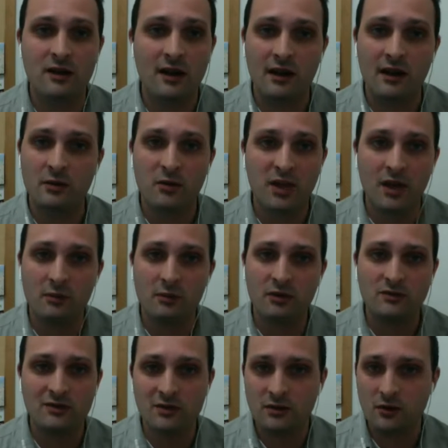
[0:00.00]
going to be able
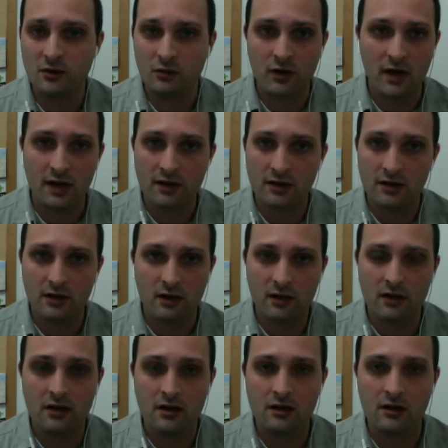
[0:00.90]
to create a
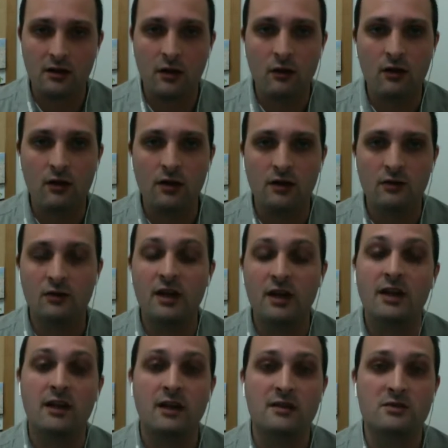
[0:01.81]
unique
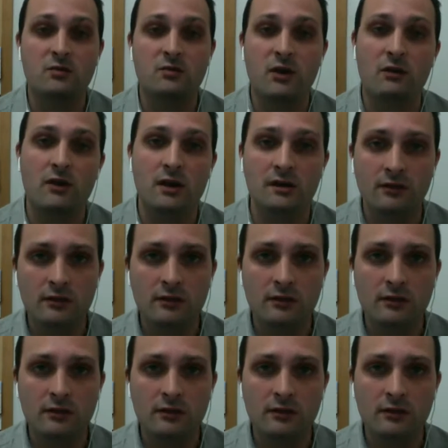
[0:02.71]
experience?